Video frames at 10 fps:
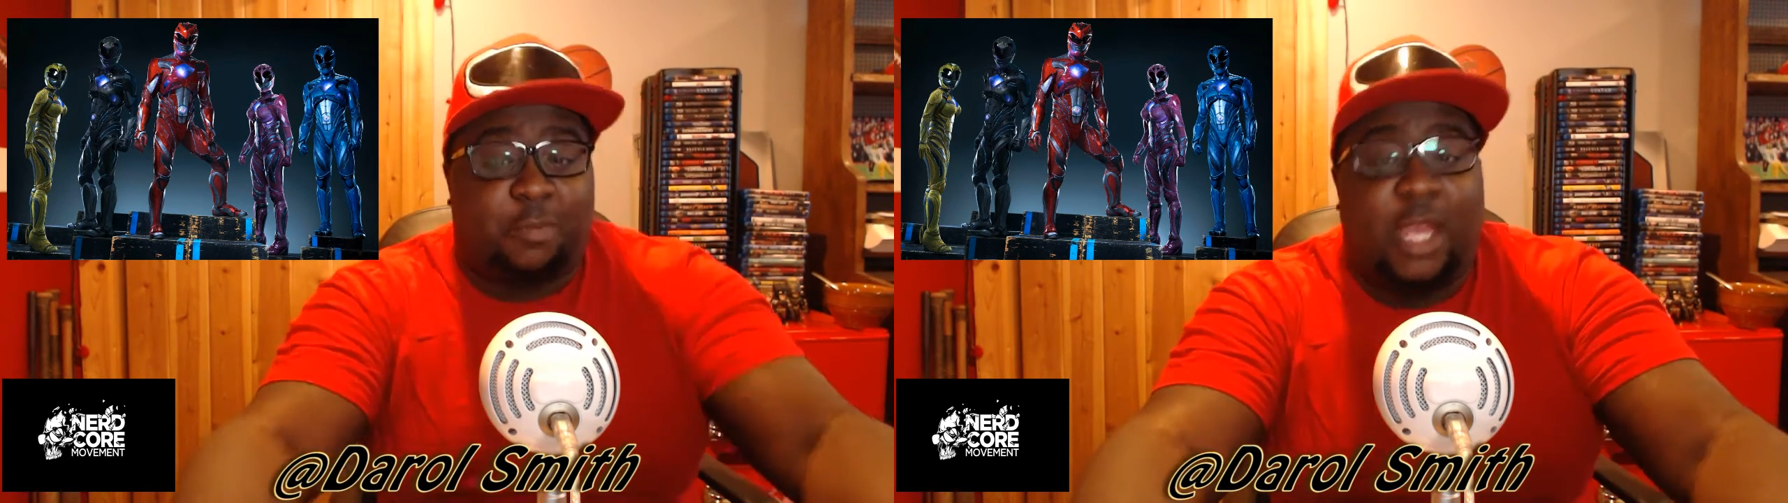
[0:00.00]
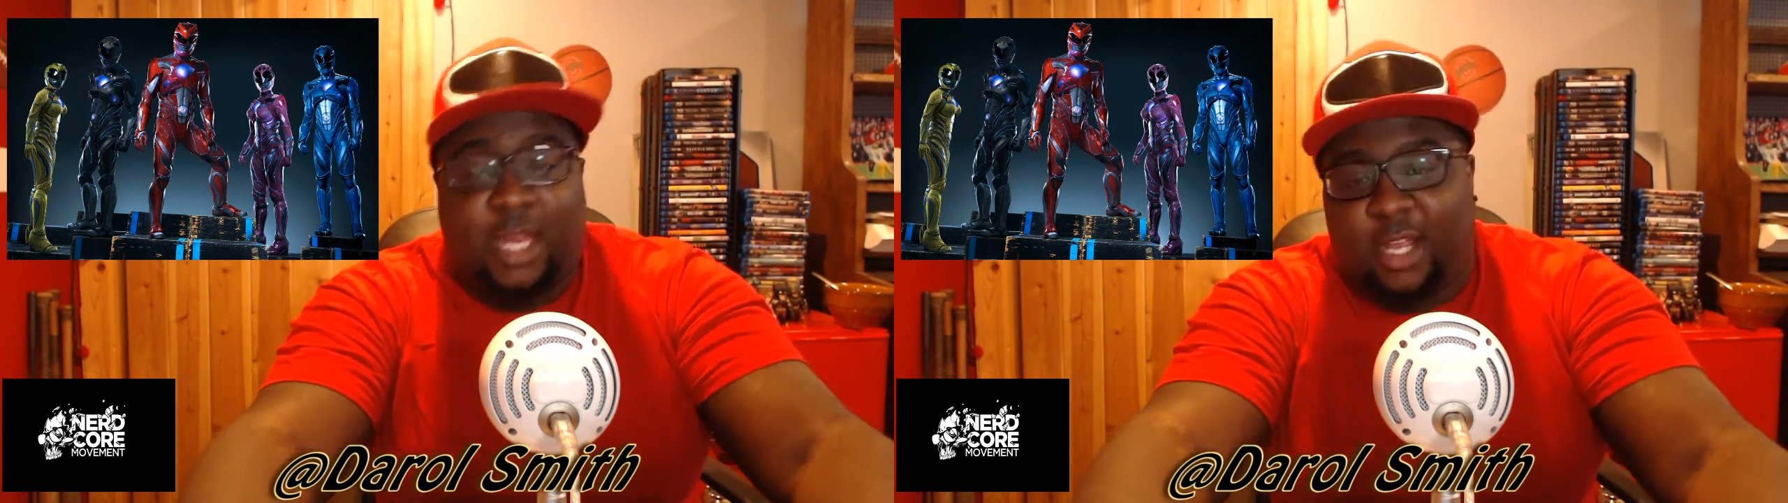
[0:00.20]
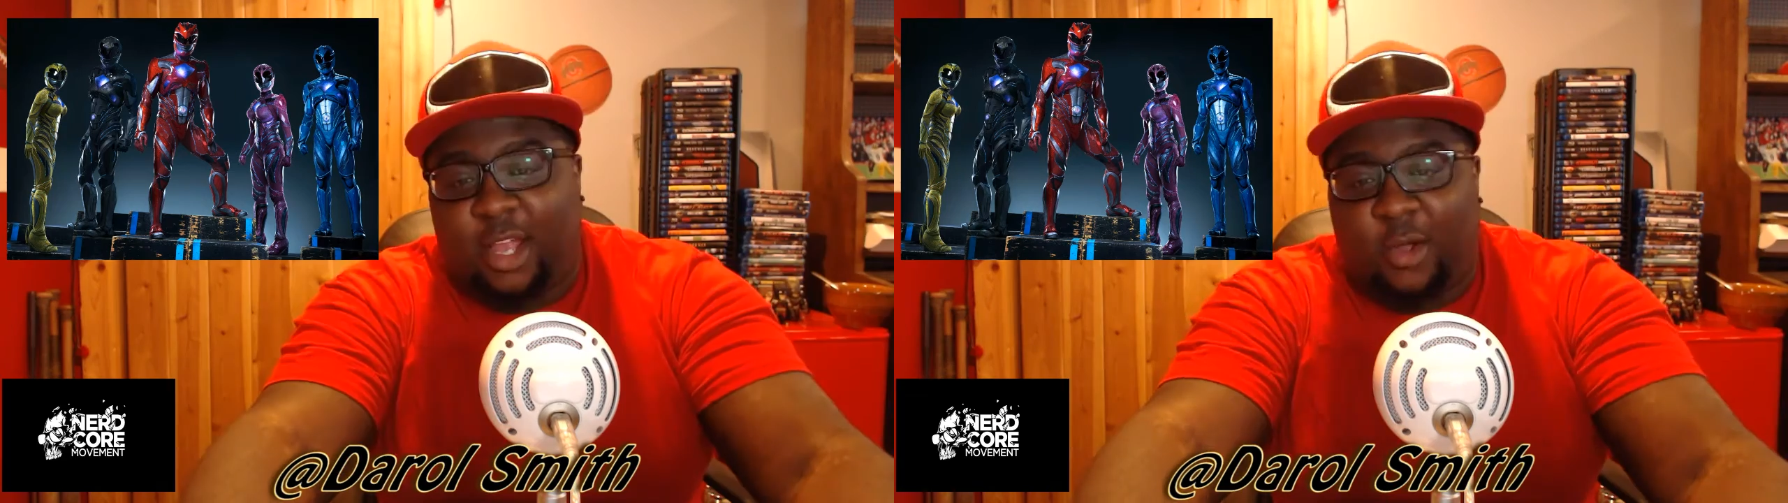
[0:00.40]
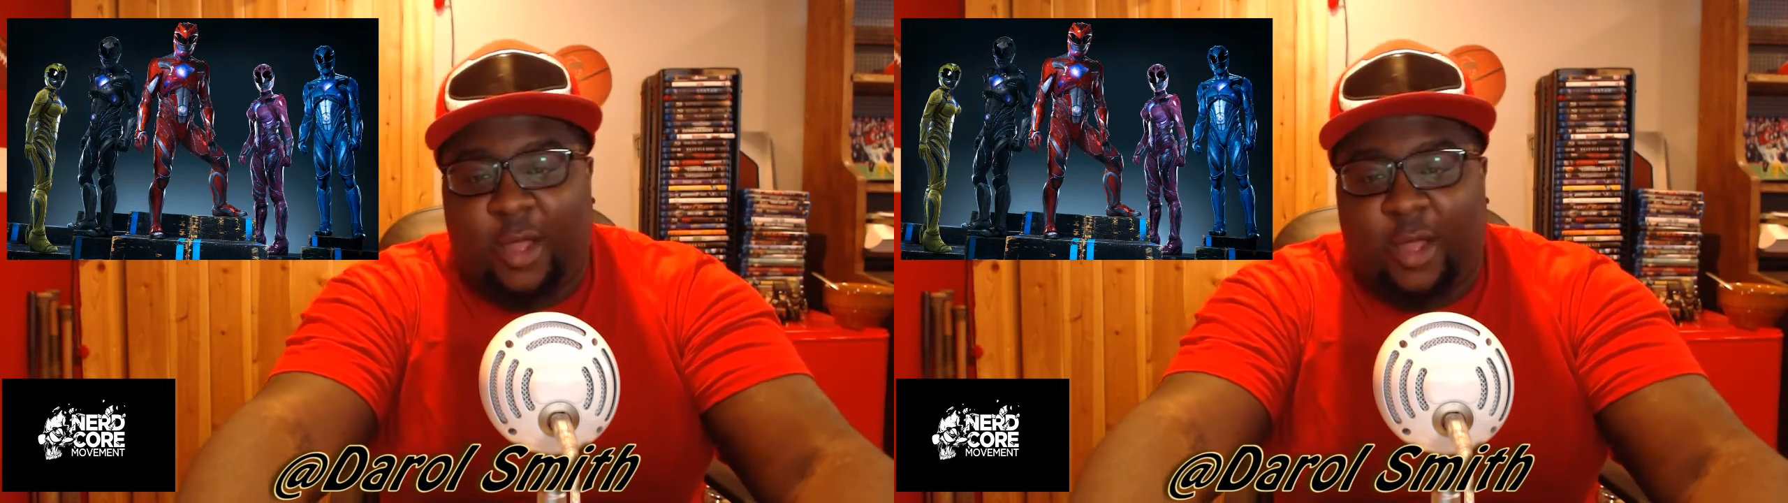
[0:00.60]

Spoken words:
a minute ago,